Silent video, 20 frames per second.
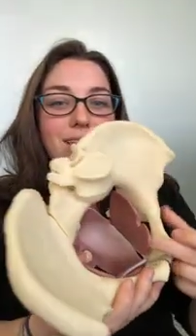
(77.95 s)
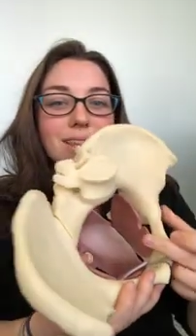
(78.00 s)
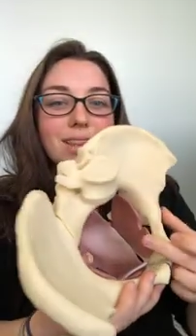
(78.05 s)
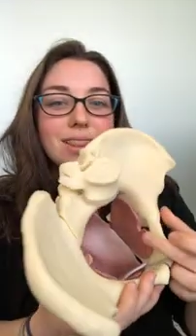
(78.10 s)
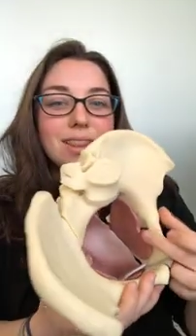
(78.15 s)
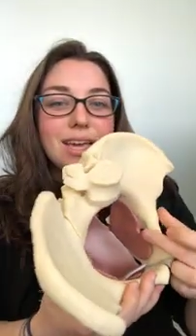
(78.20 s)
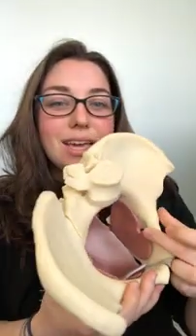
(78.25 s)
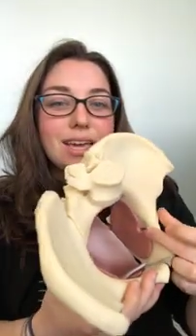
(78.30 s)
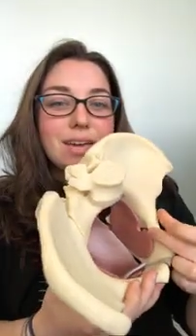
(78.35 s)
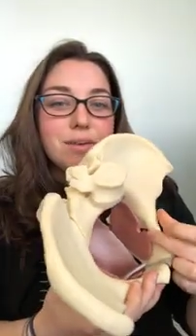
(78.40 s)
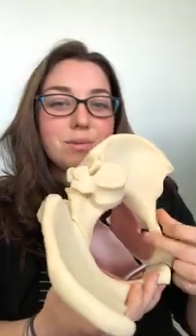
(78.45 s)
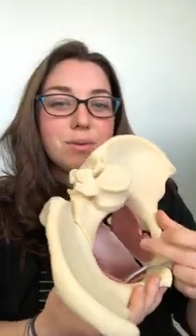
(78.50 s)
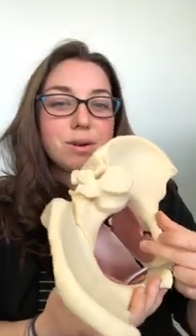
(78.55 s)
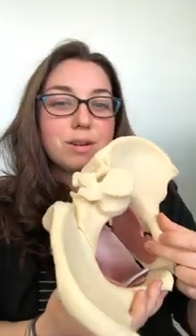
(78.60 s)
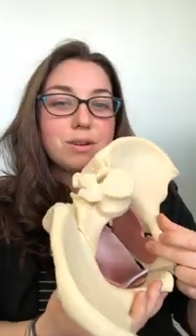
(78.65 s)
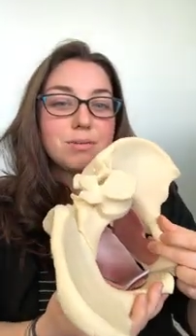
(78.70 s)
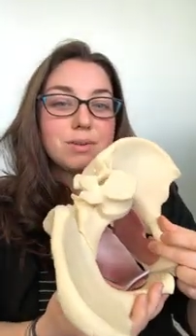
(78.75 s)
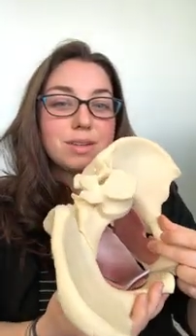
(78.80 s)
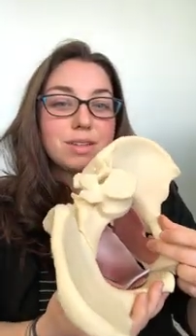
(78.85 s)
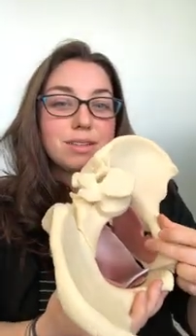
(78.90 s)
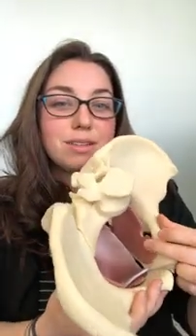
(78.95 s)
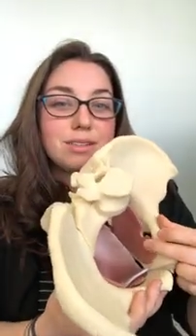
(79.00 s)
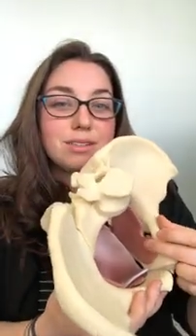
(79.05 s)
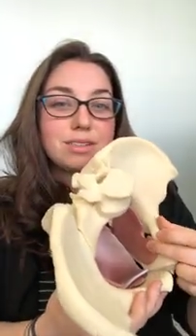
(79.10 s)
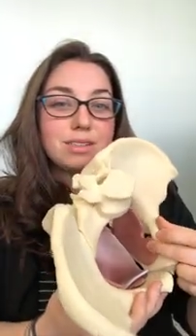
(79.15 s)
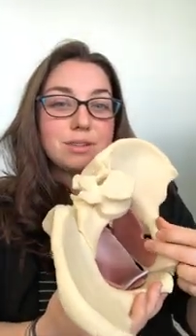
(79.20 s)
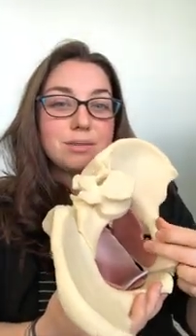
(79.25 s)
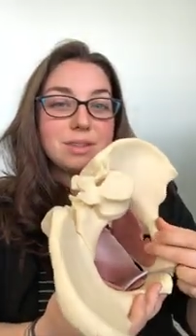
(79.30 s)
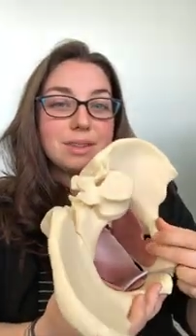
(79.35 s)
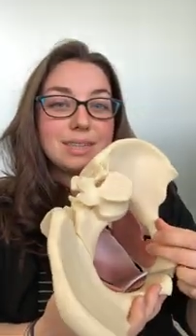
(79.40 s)
They work really
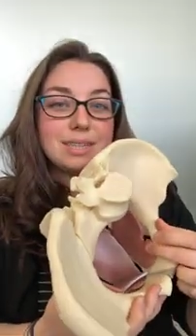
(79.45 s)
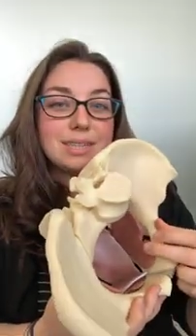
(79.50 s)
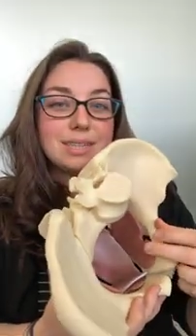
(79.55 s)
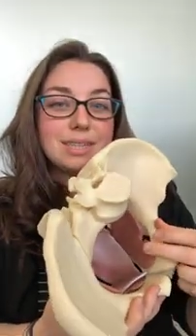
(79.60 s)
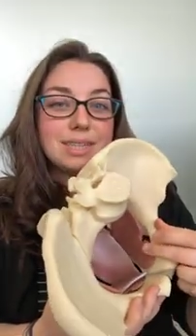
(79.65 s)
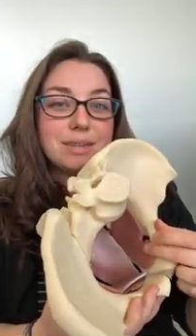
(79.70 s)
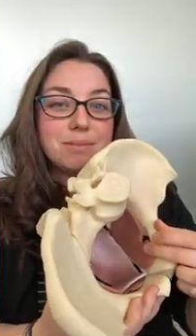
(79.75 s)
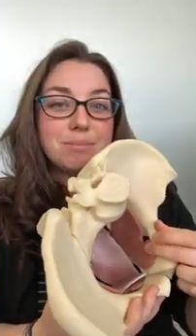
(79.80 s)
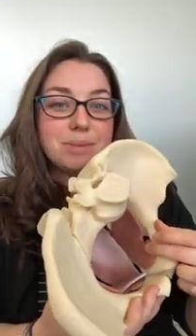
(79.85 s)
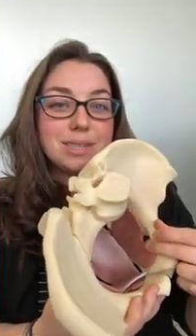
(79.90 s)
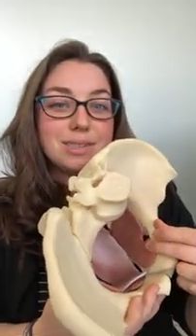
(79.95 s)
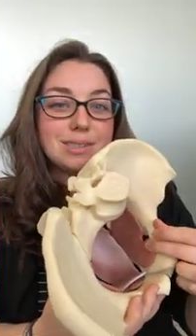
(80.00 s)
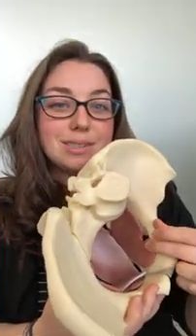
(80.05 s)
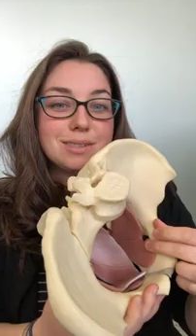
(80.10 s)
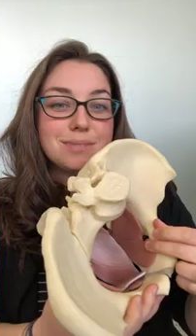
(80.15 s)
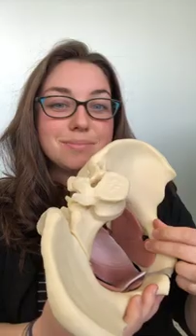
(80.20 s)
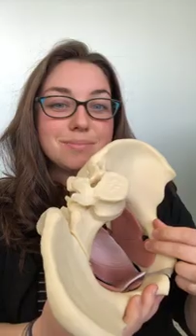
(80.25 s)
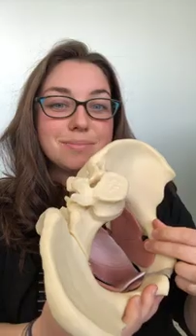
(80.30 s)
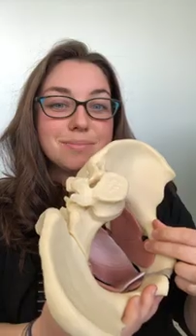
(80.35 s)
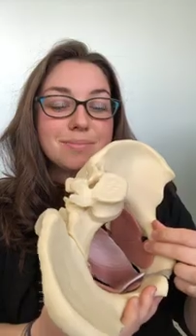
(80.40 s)
closely with this hip muscle.